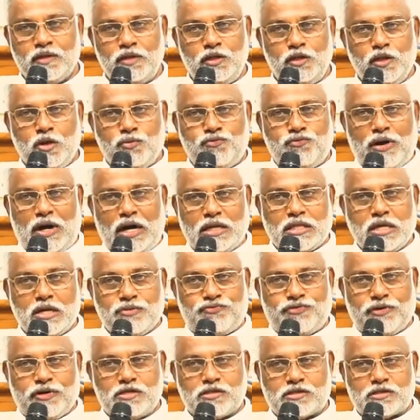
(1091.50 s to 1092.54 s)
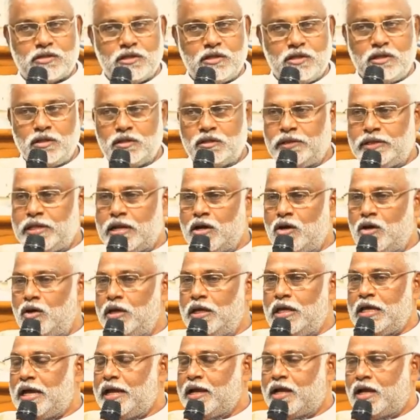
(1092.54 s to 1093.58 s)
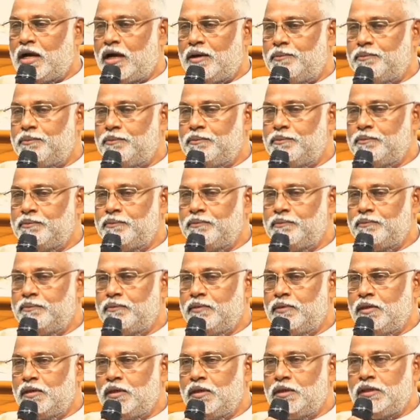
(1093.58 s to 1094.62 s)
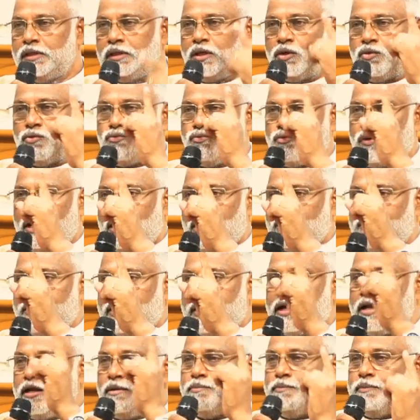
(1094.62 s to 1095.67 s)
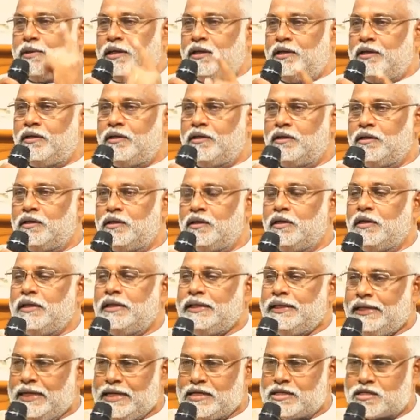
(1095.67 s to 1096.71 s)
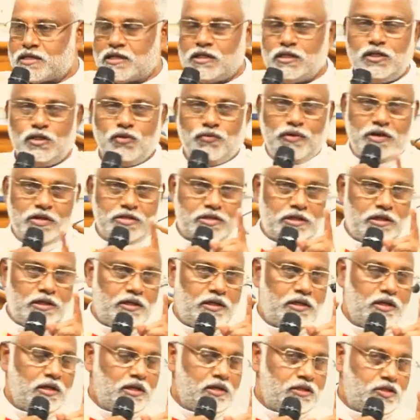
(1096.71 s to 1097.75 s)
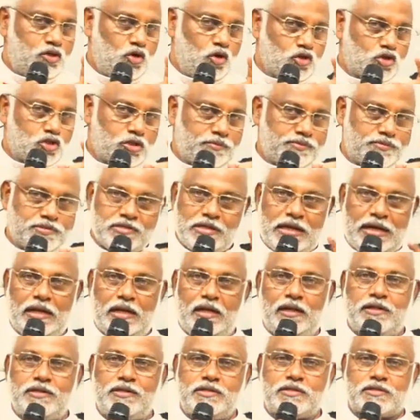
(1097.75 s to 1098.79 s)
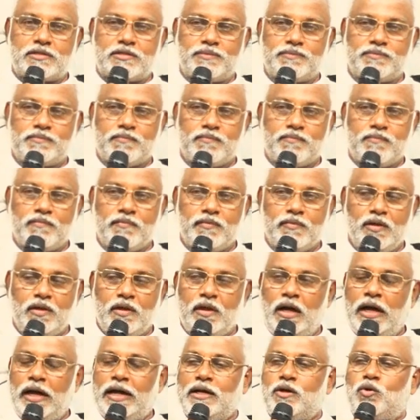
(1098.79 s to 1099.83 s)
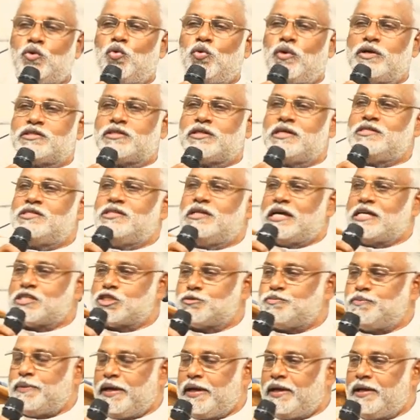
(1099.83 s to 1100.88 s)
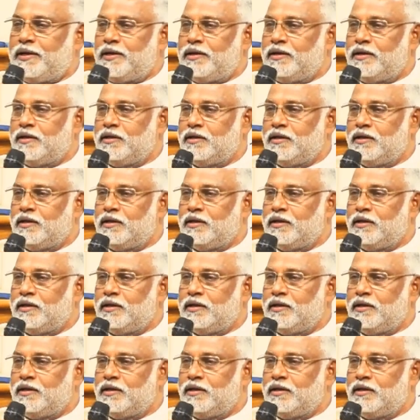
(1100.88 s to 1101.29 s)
Your father first, then only I come. Your father and me. Yet you will see Joseph silent, and who was a just man.